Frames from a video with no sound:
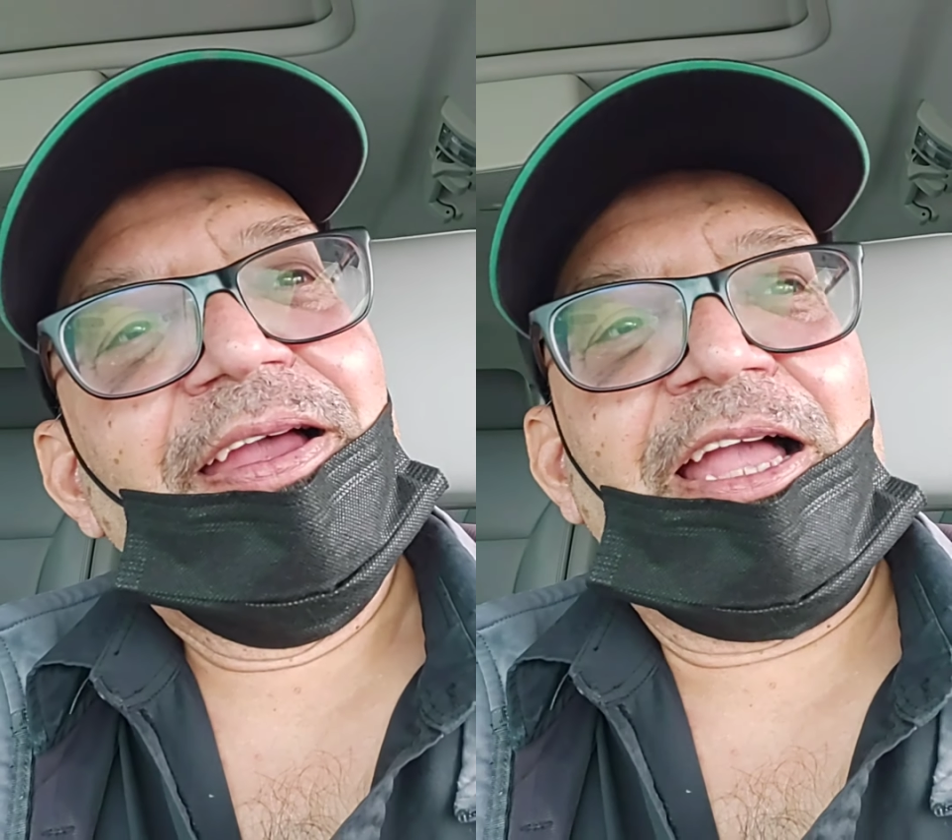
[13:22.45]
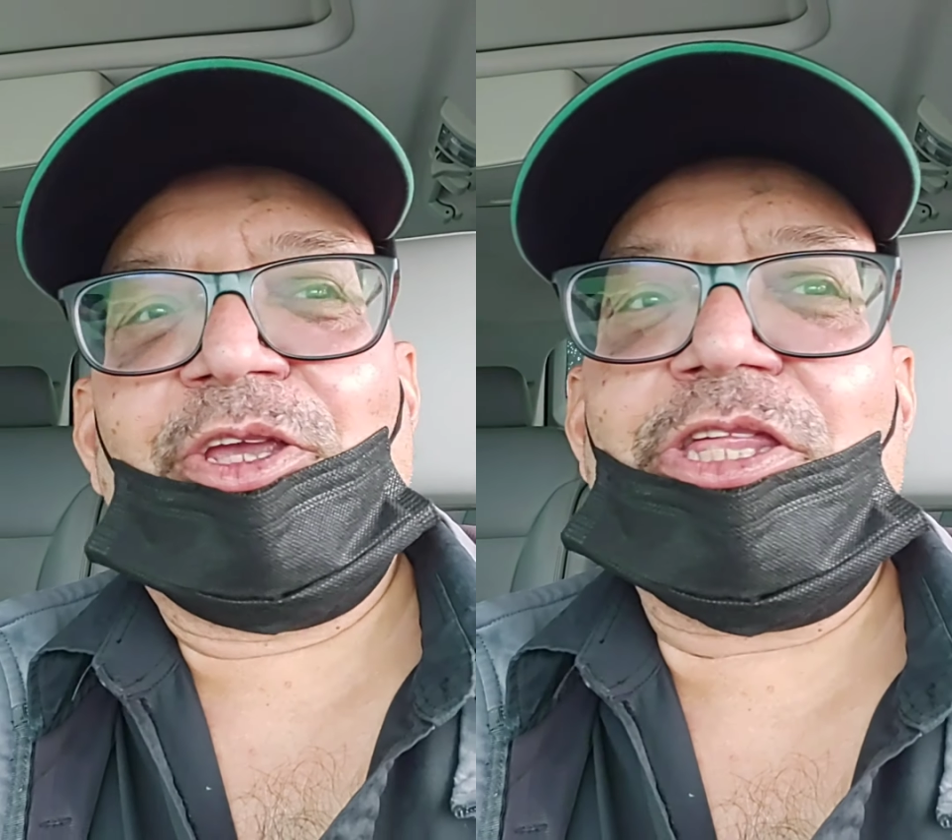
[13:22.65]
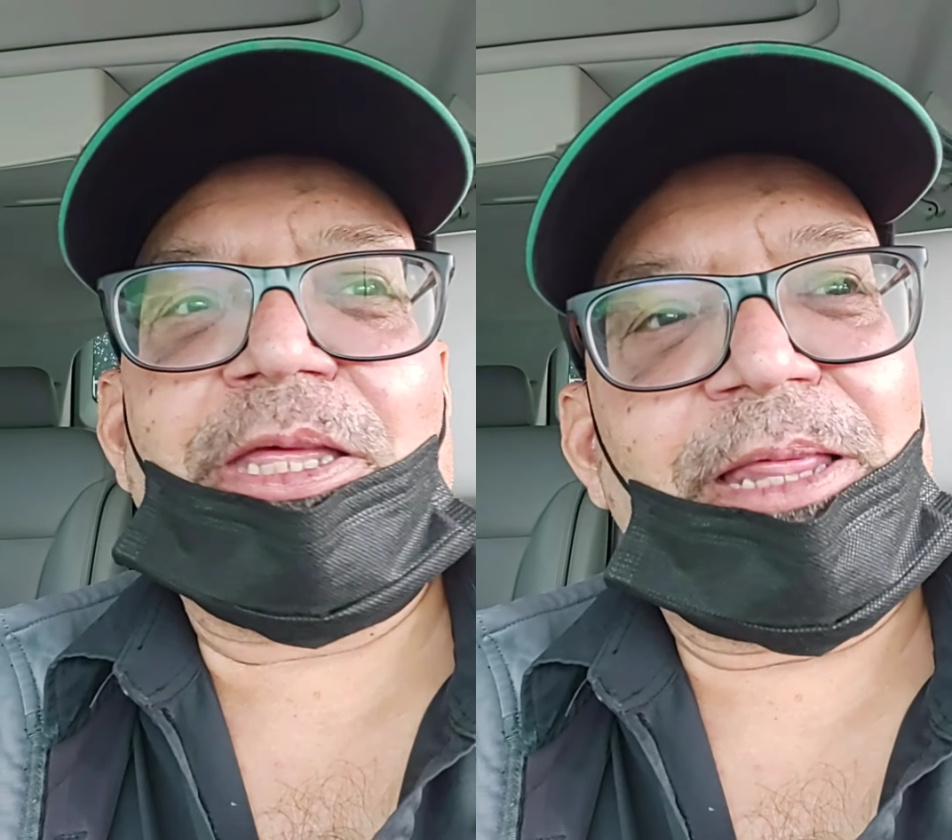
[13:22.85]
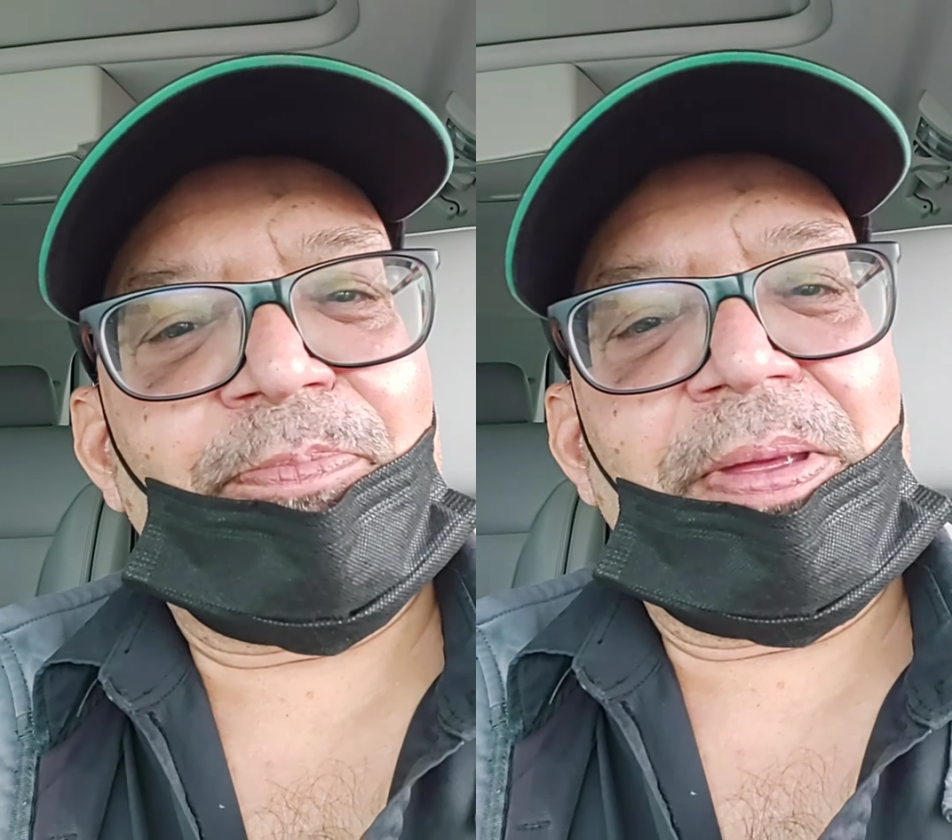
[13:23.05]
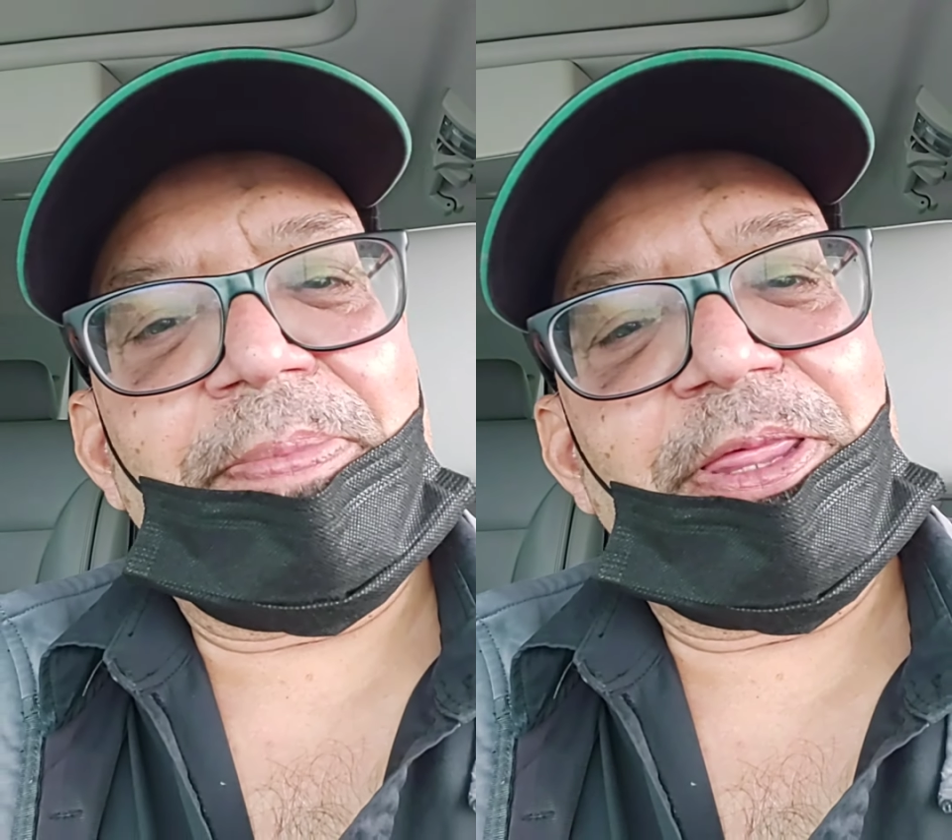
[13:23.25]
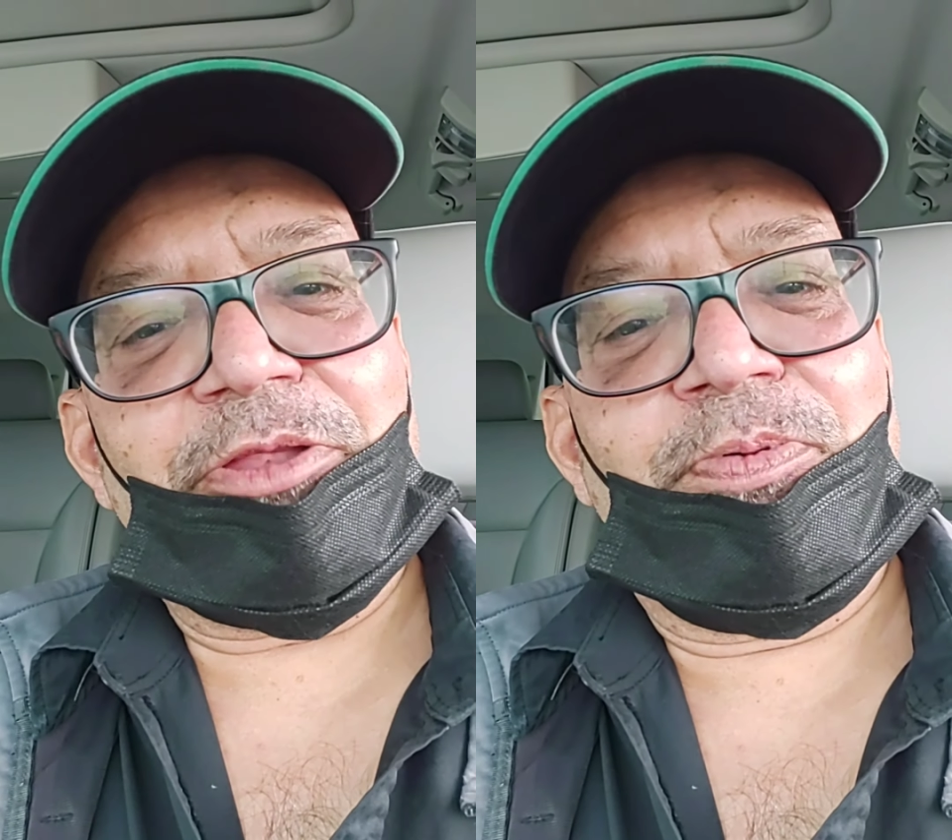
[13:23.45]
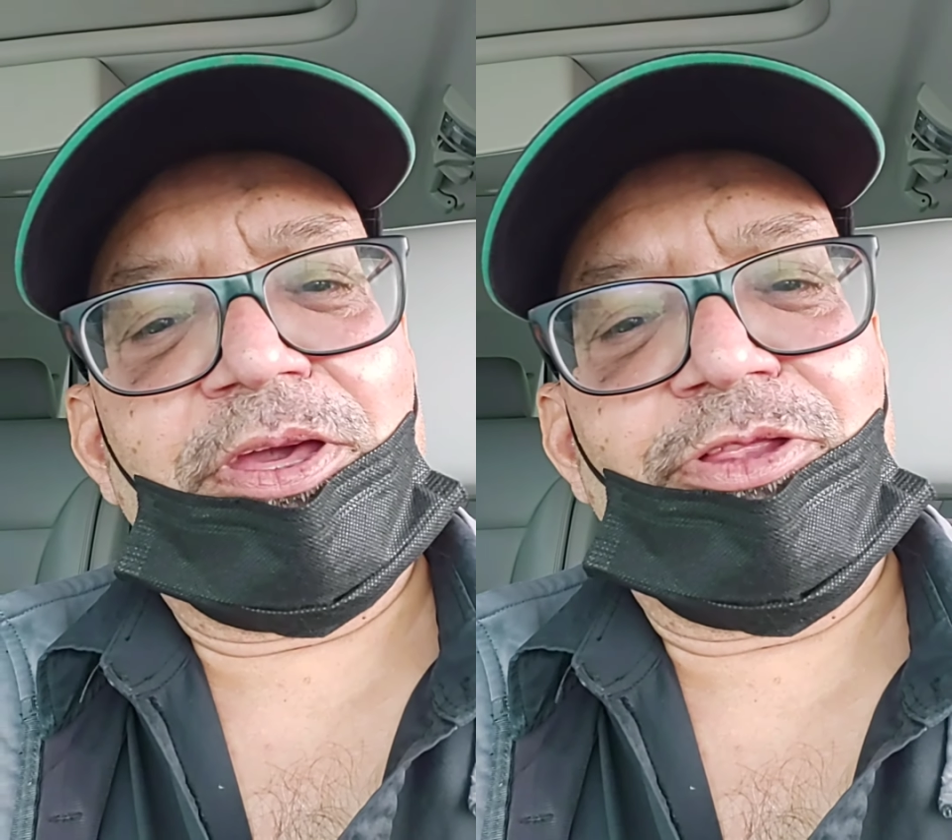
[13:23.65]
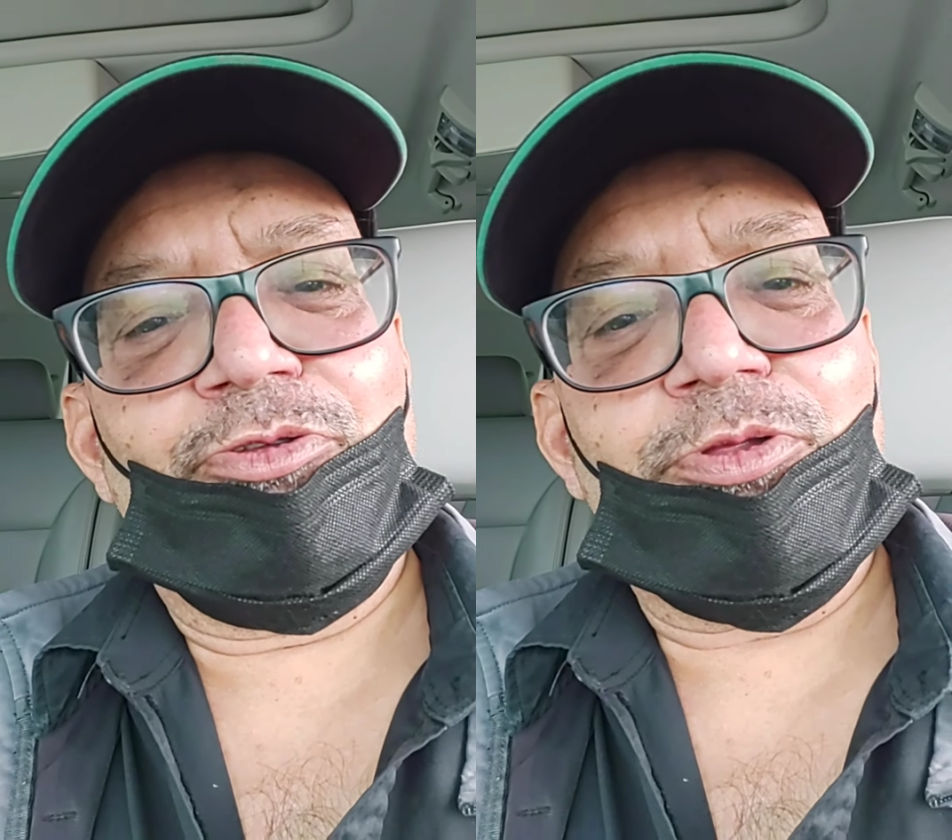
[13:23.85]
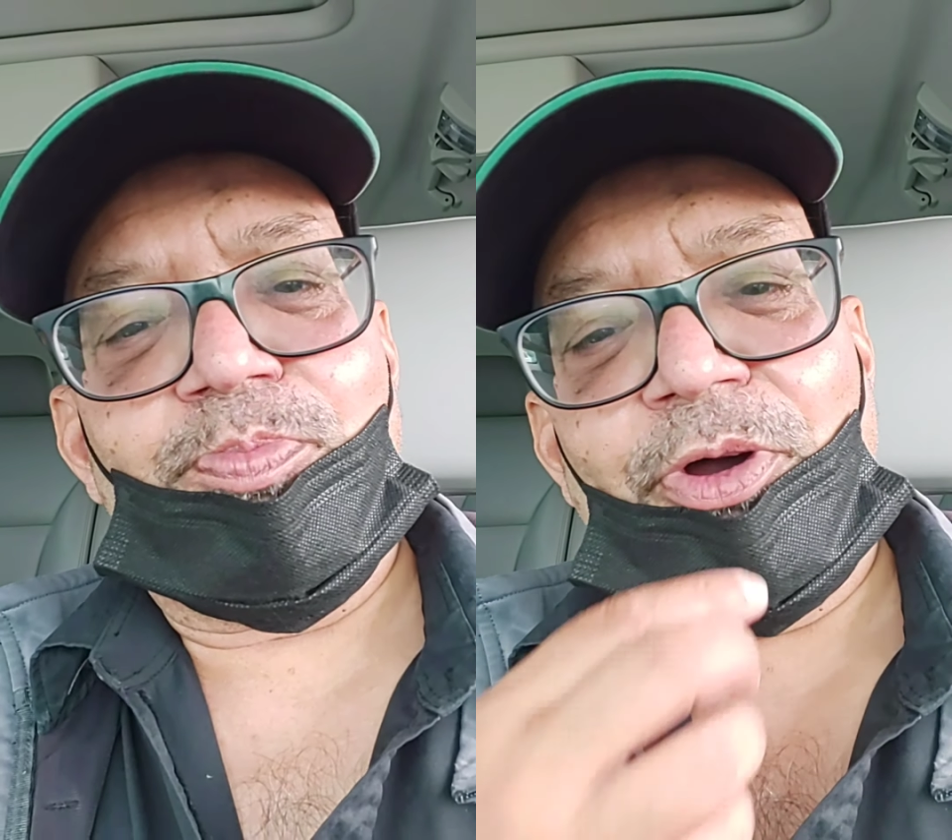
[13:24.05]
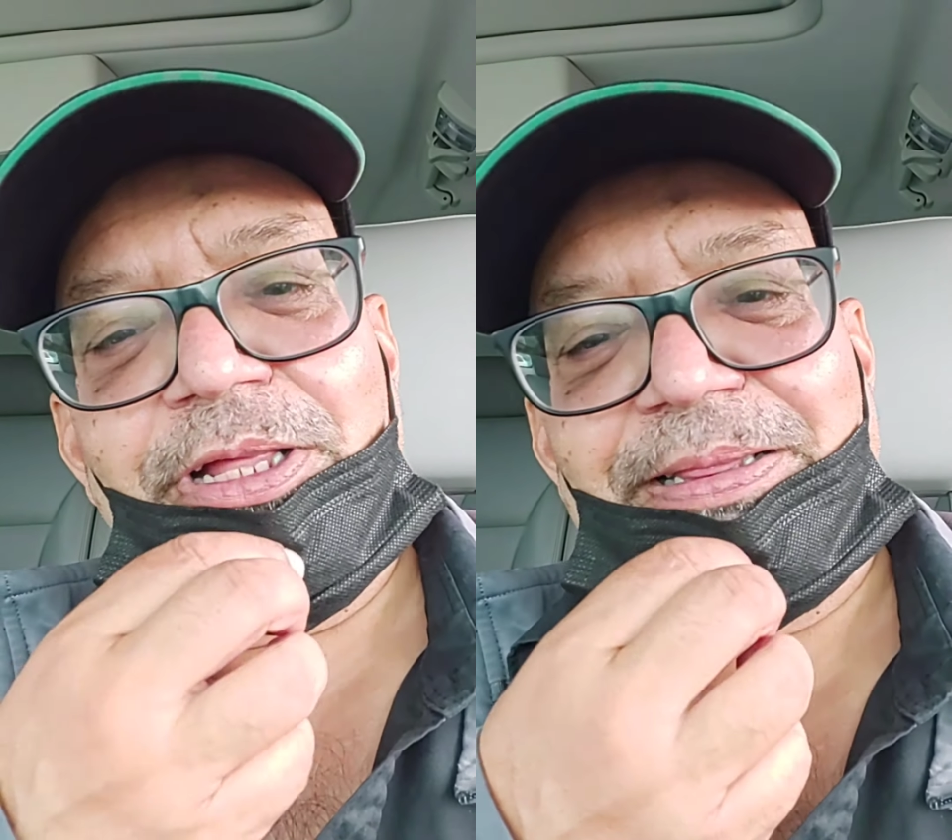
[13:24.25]
And she said that maybe that's because you
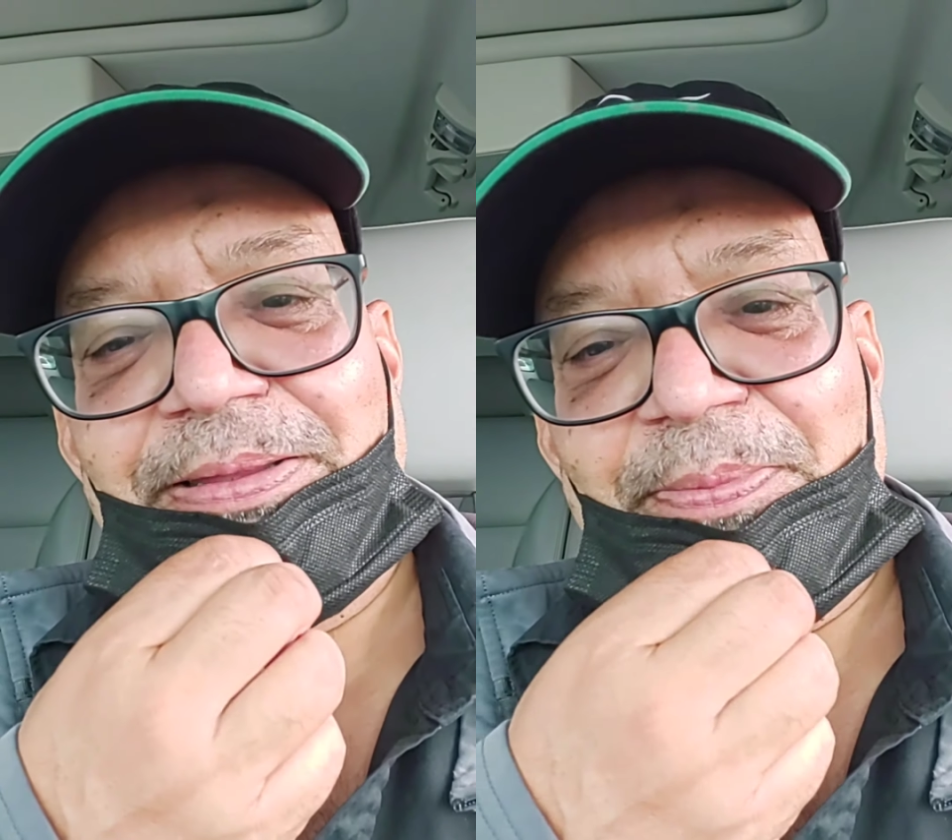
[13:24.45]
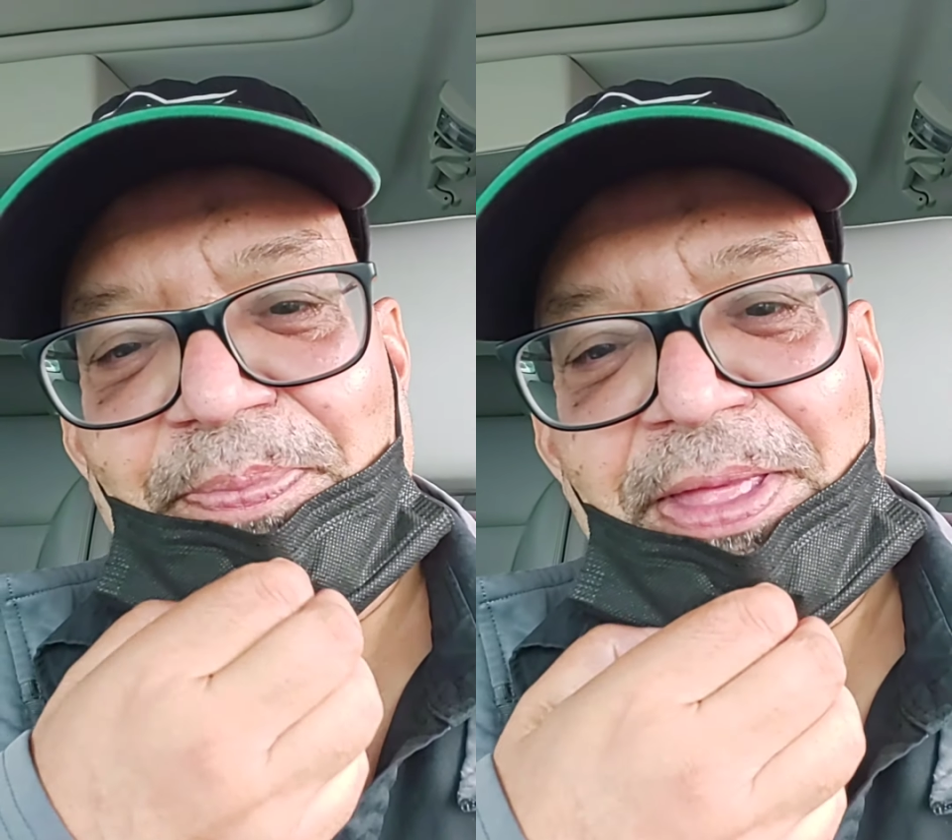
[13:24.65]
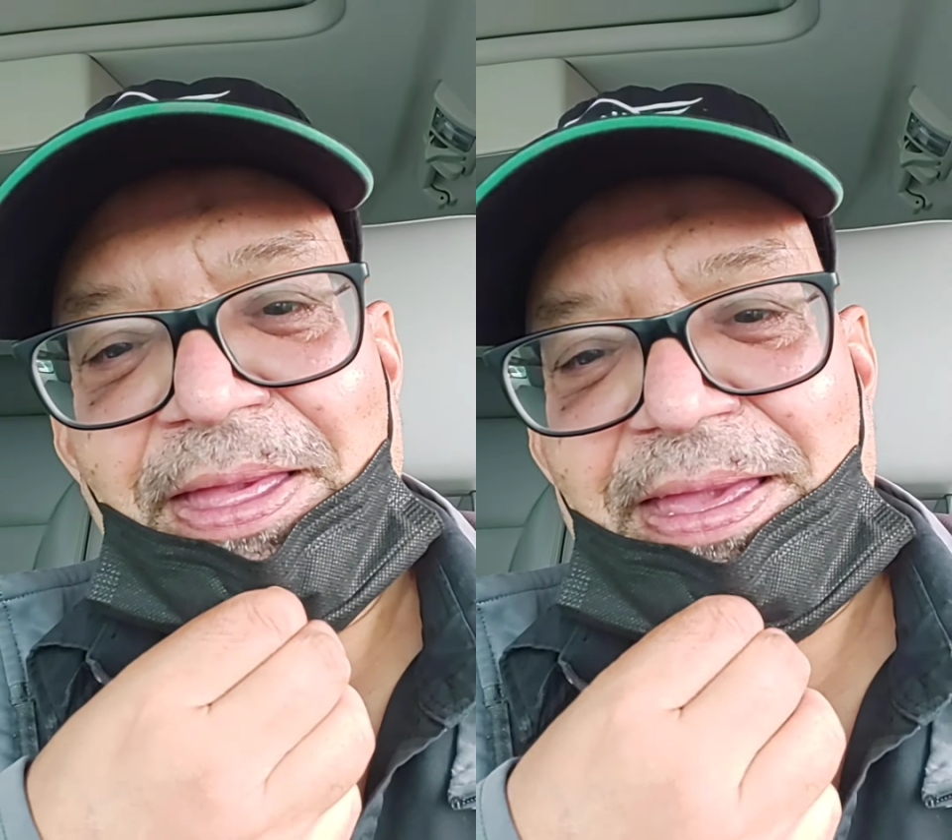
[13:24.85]
spoil them.